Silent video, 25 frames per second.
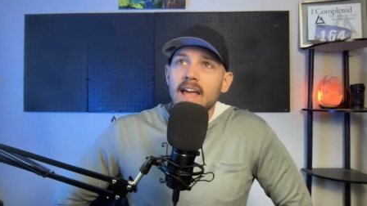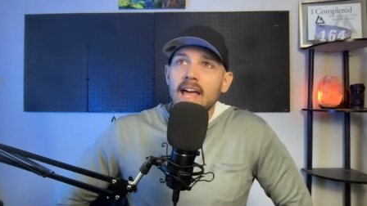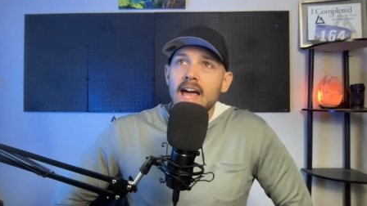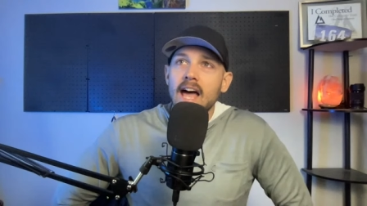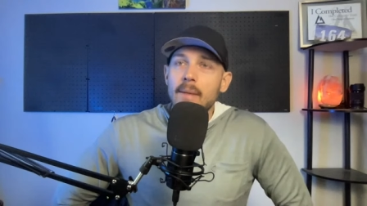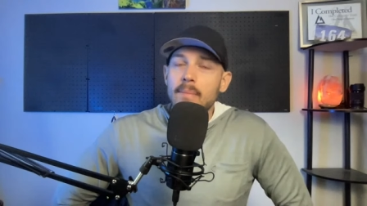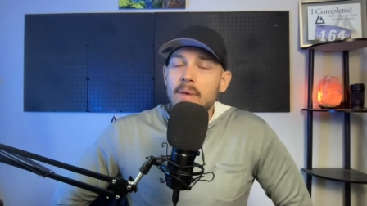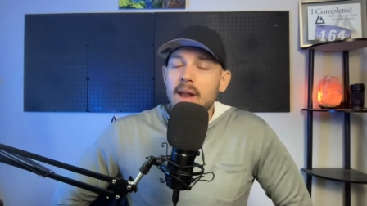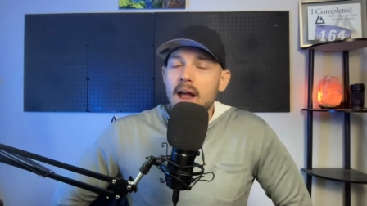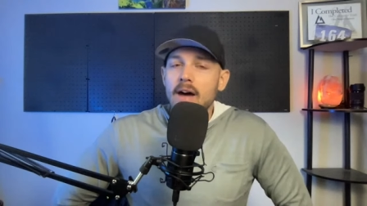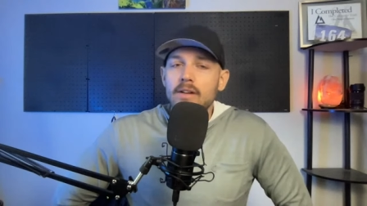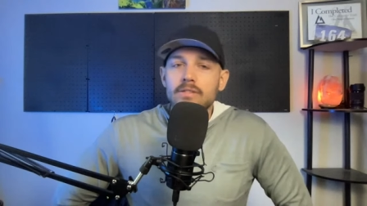
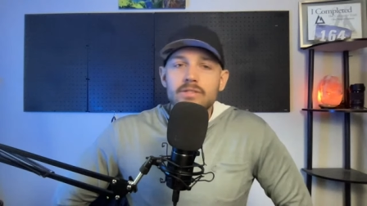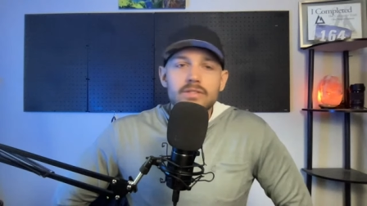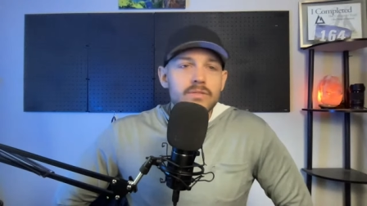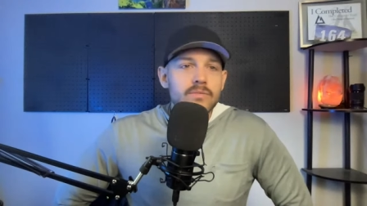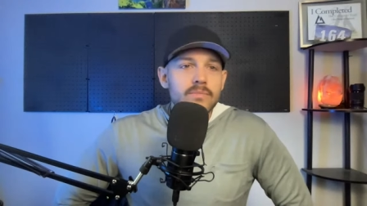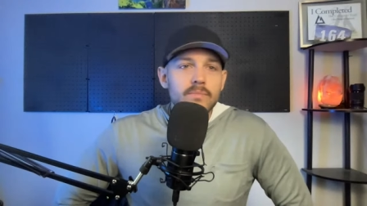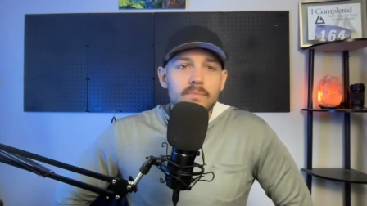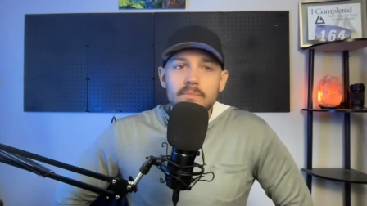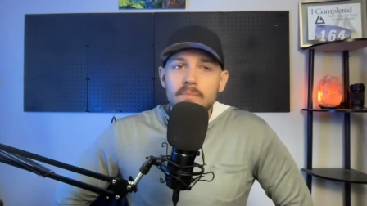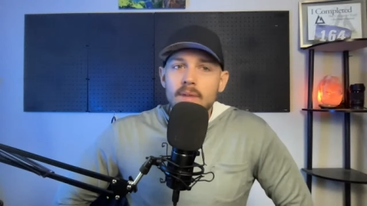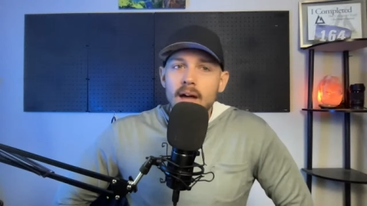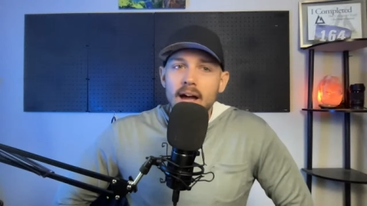i mean i was
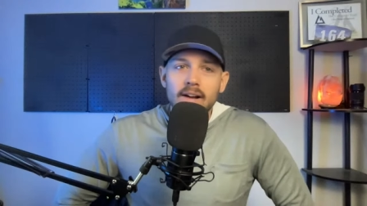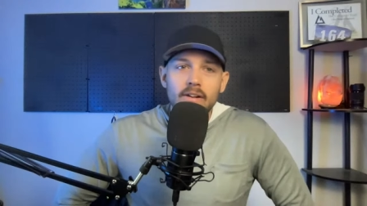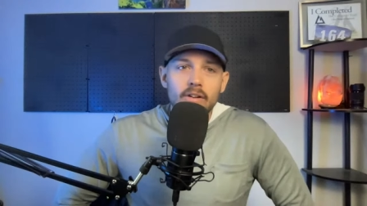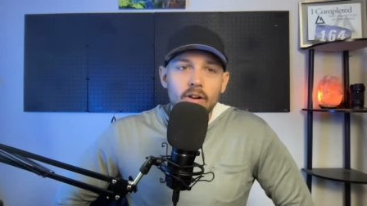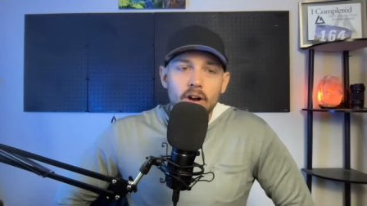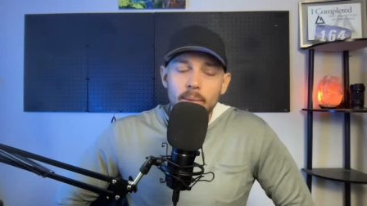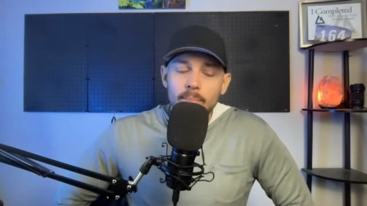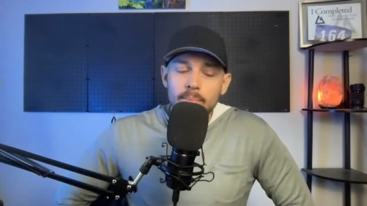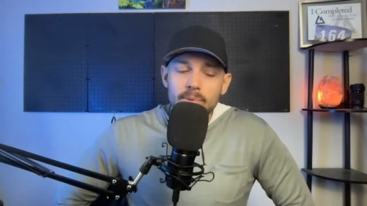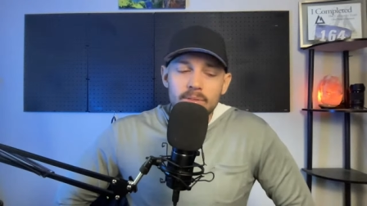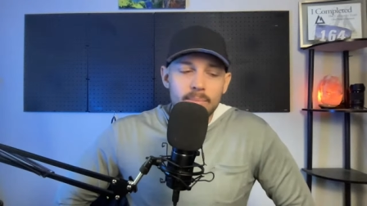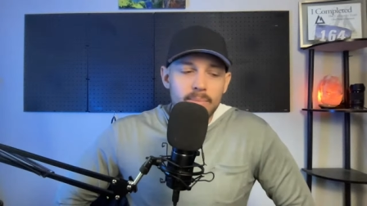i
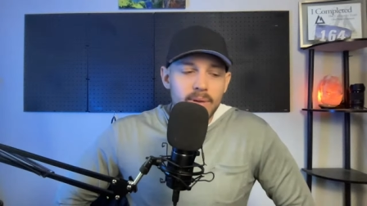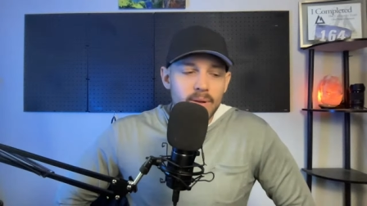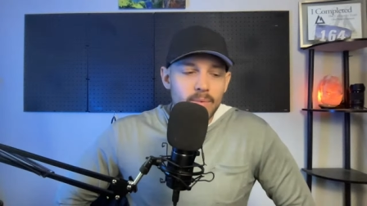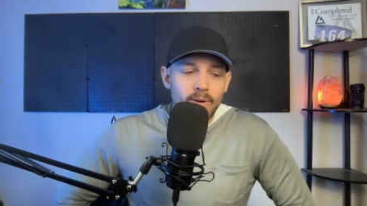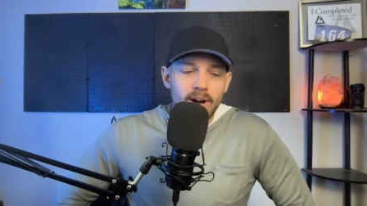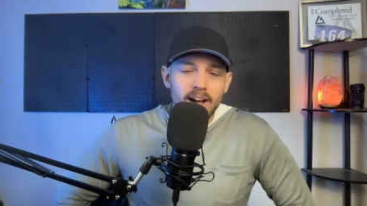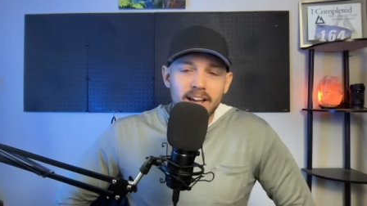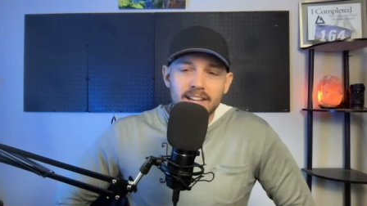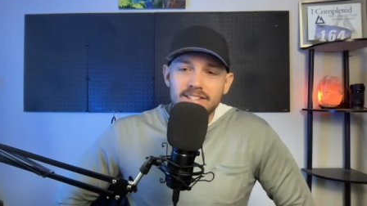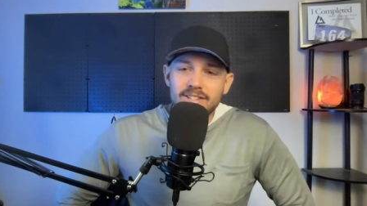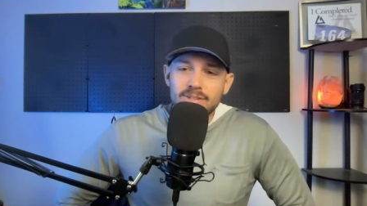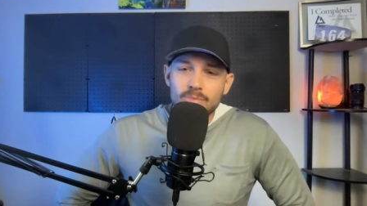grew up in the
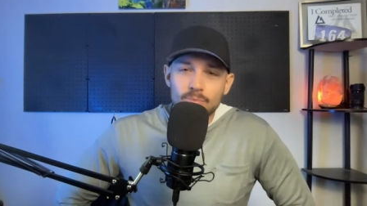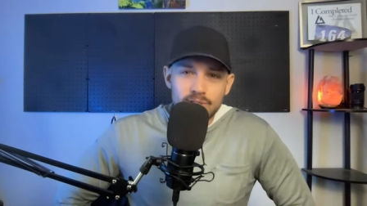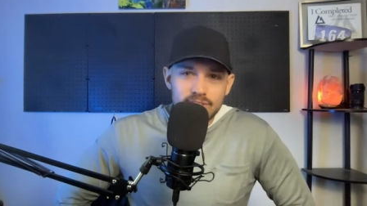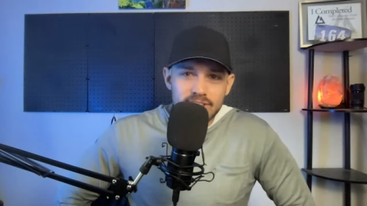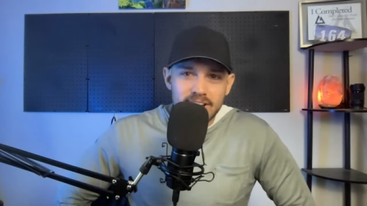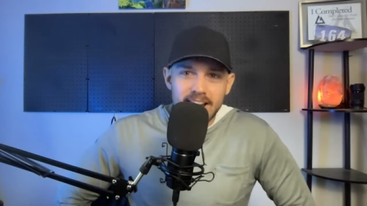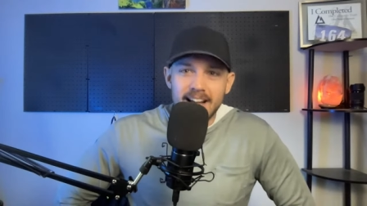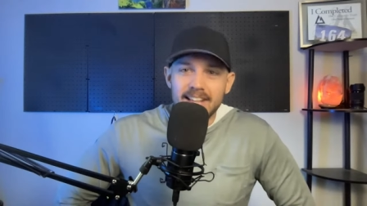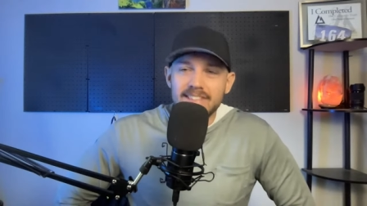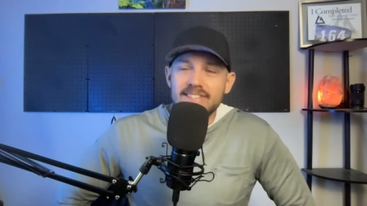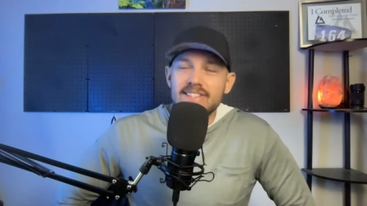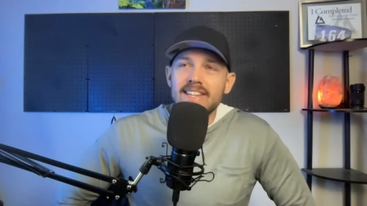midwest
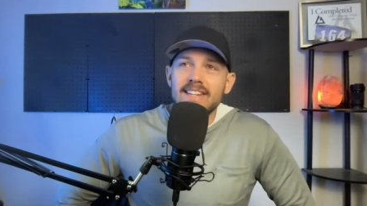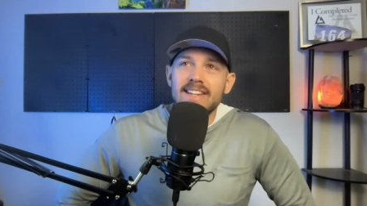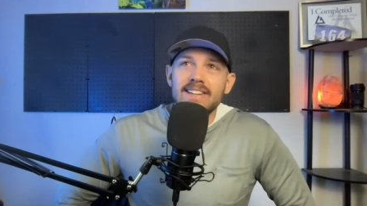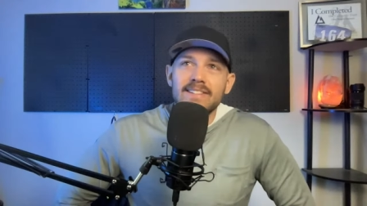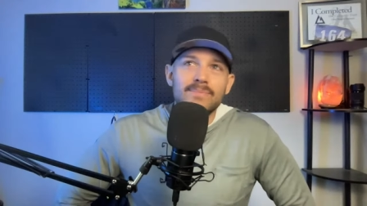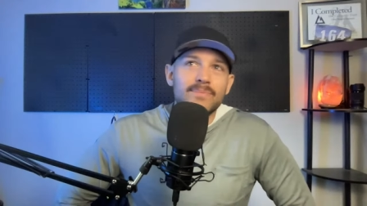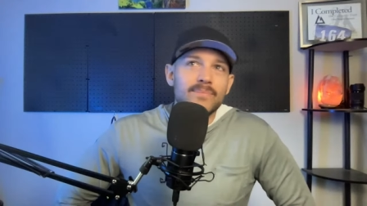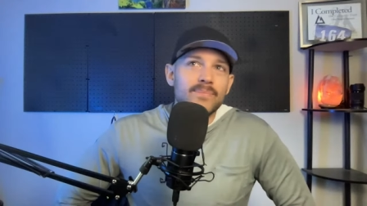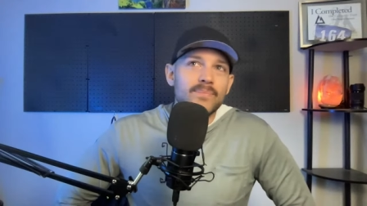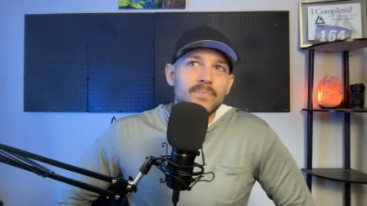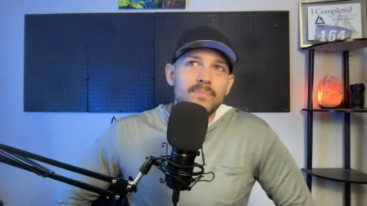wisconsin